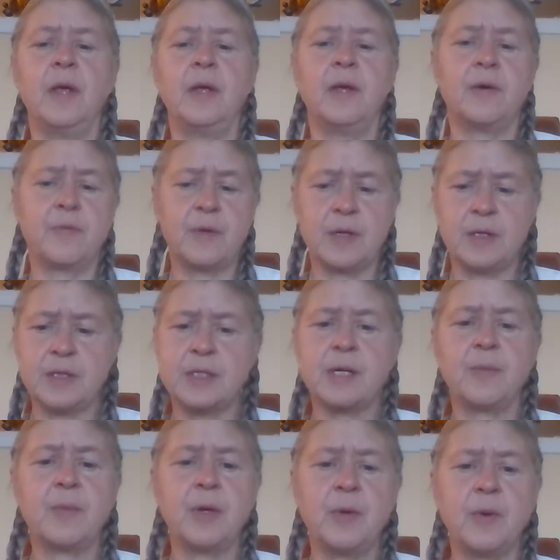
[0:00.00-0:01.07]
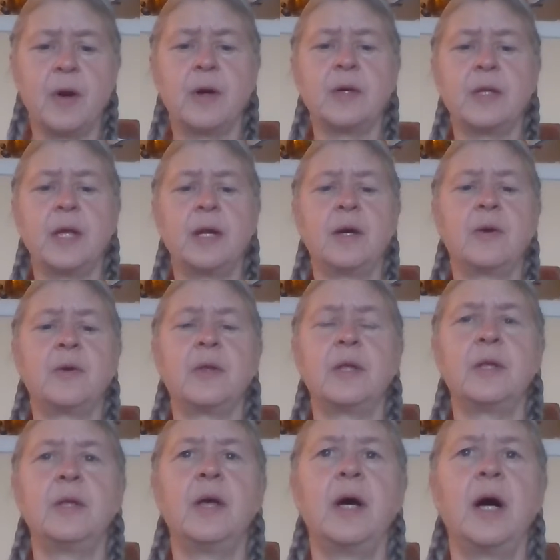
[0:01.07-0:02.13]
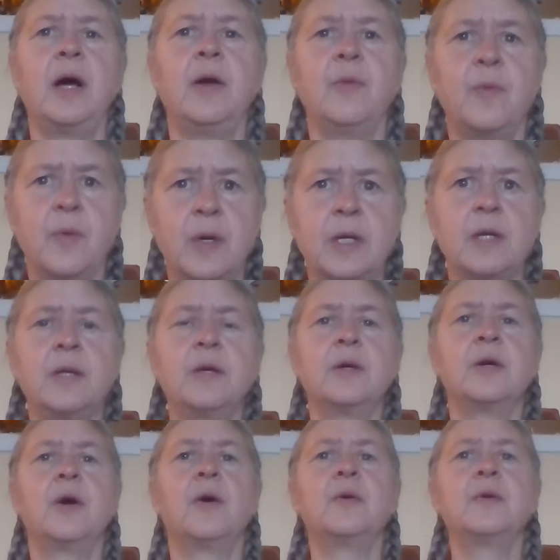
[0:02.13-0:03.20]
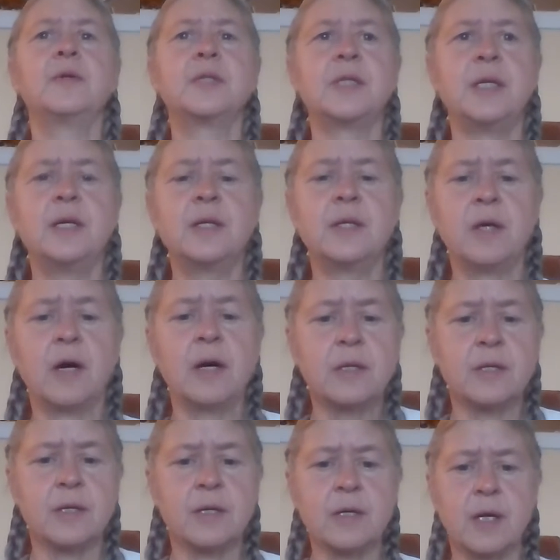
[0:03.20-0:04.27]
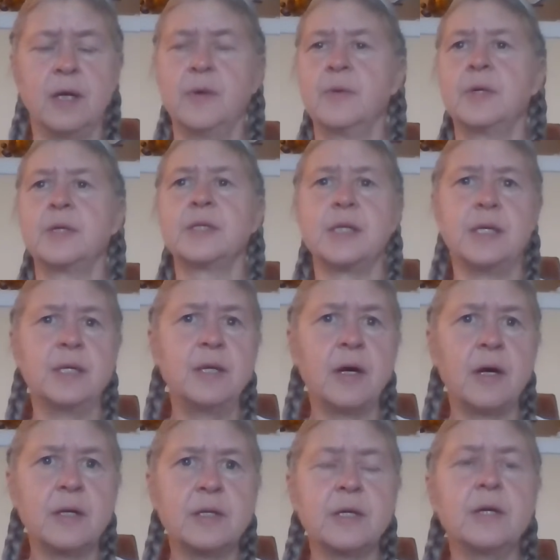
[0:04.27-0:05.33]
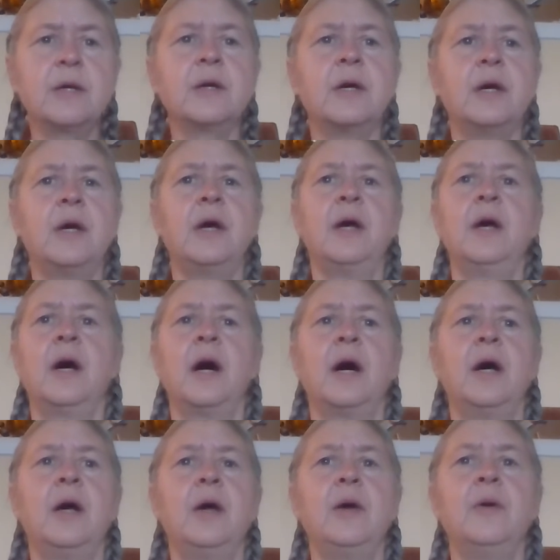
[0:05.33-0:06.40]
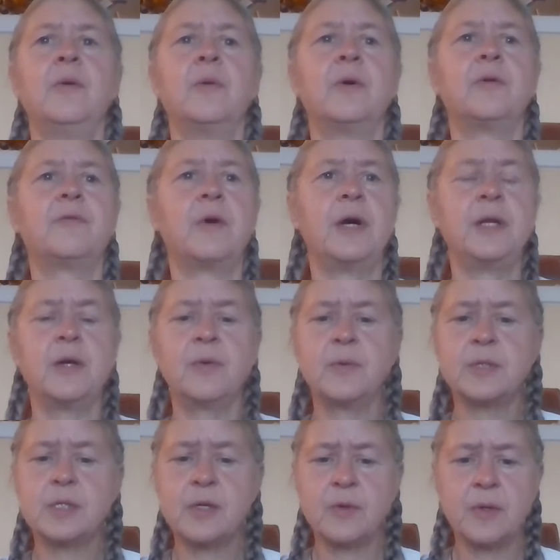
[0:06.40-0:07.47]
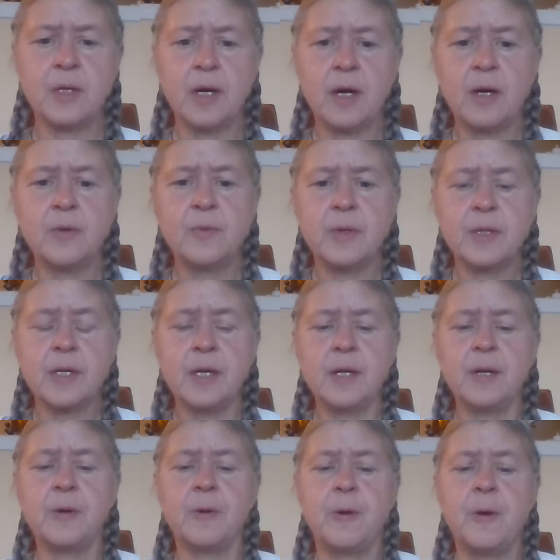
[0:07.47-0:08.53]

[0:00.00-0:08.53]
if there is something wrong, then I will go see a doctor. I will see a doctor. I will find out what's going on with it.